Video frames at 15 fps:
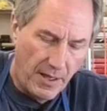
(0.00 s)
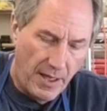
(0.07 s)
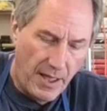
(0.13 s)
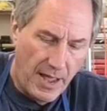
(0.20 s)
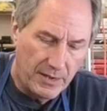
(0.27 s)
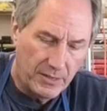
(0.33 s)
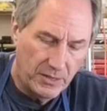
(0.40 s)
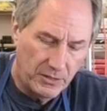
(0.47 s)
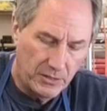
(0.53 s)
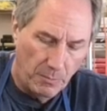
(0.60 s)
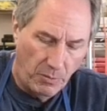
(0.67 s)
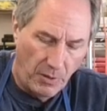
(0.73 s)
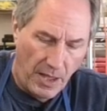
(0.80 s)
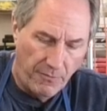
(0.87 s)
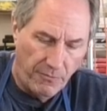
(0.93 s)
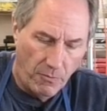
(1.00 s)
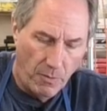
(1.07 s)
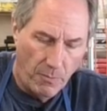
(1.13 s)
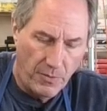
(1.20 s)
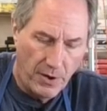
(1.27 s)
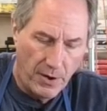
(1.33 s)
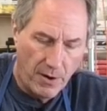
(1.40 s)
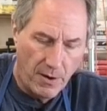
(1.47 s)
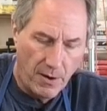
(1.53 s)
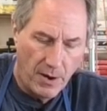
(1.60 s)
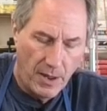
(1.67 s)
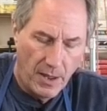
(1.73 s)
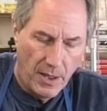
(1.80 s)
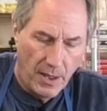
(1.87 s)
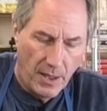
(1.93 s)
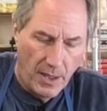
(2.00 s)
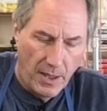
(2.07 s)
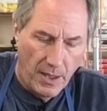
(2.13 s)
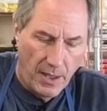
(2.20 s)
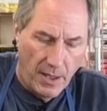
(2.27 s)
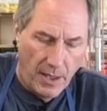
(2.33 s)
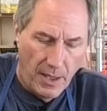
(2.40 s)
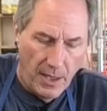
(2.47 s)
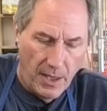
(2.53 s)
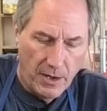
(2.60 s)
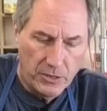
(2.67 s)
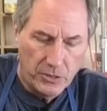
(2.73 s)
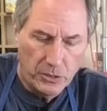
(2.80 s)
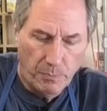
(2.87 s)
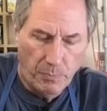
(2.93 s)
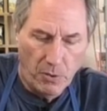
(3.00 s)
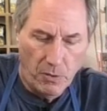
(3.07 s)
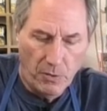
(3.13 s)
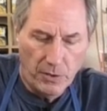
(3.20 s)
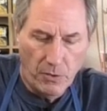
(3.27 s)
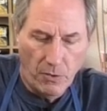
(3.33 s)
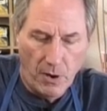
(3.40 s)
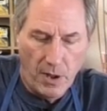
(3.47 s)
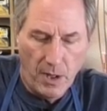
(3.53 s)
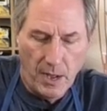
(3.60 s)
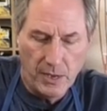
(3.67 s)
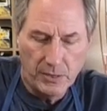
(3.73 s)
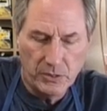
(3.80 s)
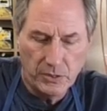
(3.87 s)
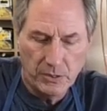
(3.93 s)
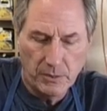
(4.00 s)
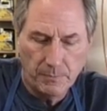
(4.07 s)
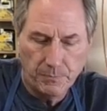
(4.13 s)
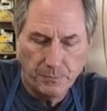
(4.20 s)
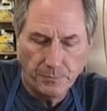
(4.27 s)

acting as a platform there and I just pull across.